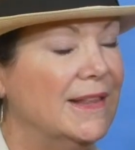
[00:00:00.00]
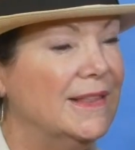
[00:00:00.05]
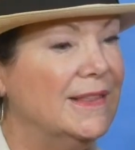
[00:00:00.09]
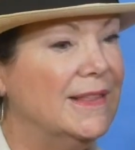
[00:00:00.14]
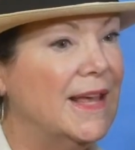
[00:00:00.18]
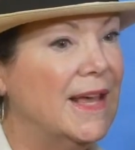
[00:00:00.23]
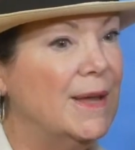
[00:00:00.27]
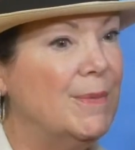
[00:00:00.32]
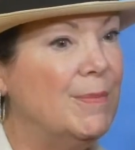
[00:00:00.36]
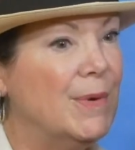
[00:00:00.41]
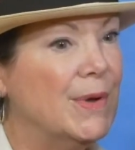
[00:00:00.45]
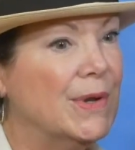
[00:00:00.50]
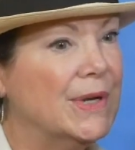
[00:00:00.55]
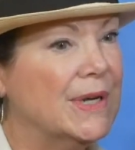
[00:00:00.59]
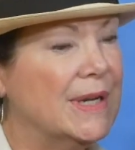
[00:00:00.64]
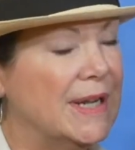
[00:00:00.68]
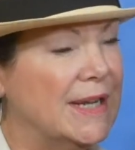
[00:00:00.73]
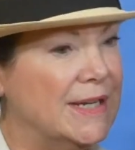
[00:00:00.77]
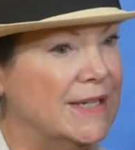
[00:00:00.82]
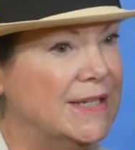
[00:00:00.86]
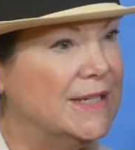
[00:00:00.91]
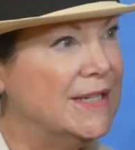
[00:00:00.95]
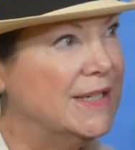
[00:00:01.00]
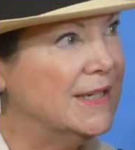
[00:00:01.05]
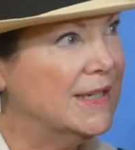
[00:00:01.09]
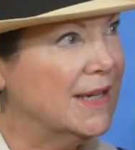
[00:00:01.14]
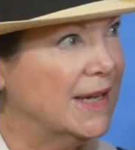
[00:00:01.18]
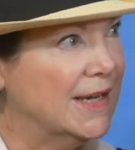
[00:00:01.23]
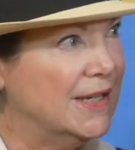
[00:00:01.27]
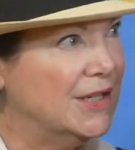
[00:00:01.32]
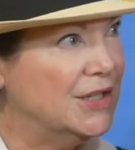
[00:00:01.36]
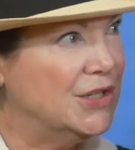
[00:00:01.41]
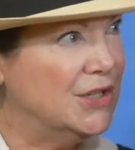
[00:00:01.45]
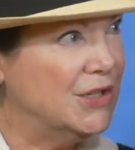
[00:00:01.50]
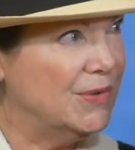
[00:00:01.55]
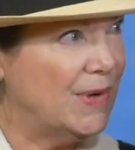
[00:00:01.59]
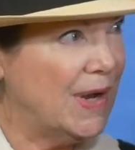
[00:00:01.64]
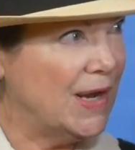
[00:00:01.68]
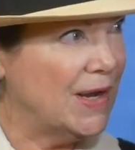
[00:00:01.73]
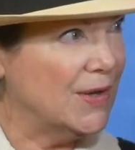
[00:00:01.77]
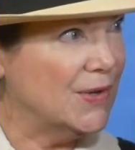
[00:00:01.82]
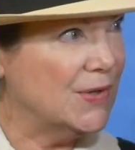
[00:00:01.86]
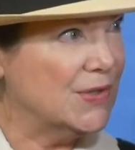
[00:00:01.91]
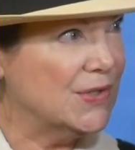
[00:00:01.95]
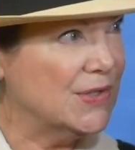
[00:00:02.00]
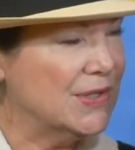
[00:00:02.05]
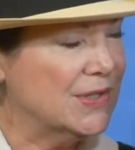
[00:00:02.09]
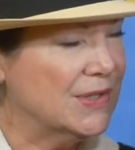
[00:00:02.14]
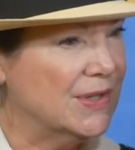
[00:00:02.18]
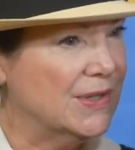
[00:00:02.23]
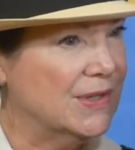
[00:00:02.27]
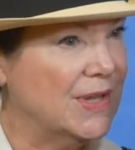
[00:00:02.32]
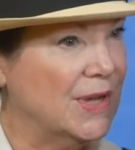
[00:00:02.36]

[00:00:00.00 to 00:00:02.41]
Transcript: They bought an 1892 house.